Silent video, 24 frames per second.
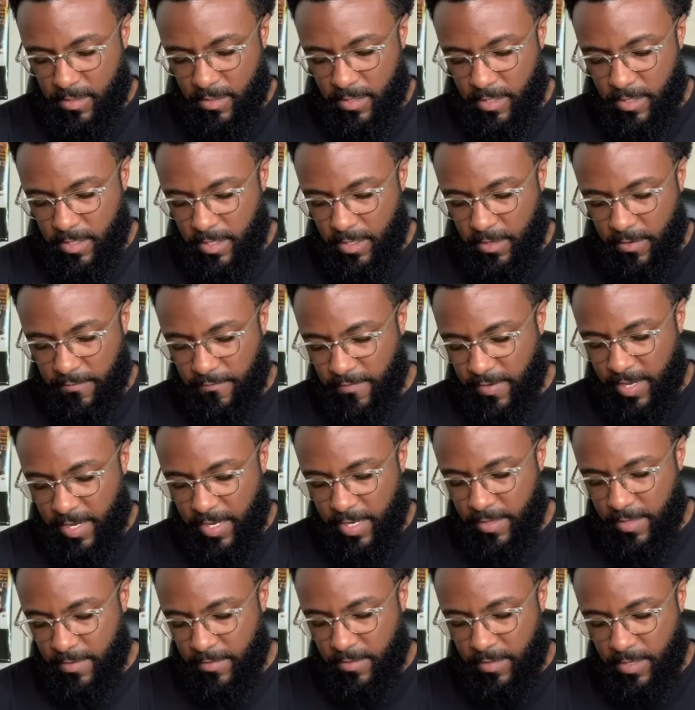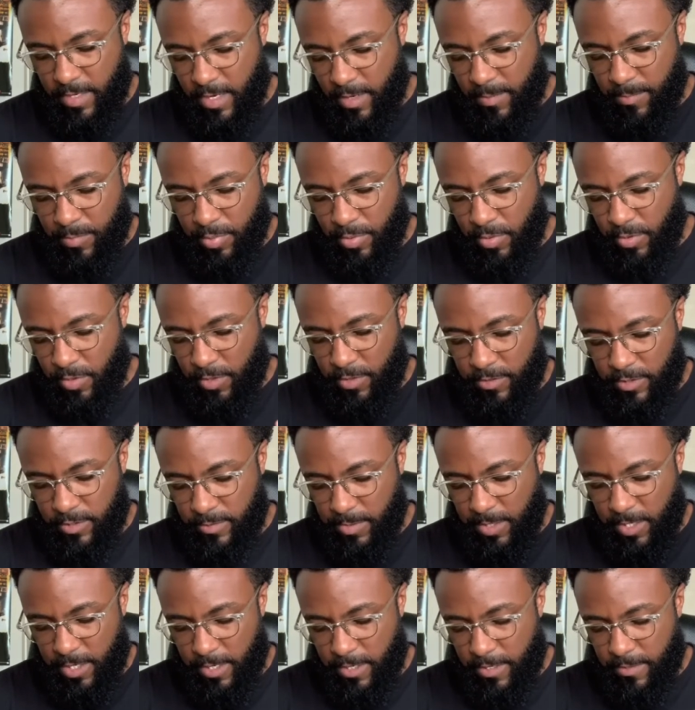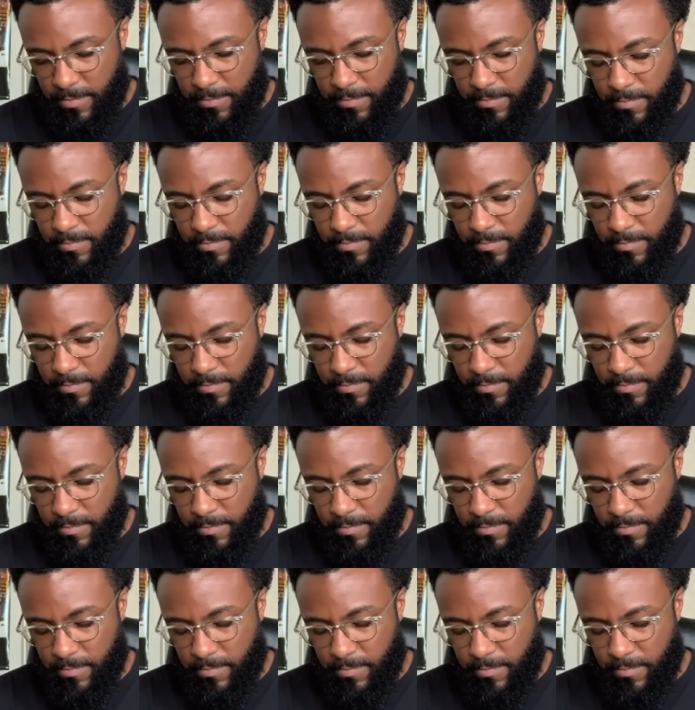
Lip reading: Clarify the Emperor, Spirit.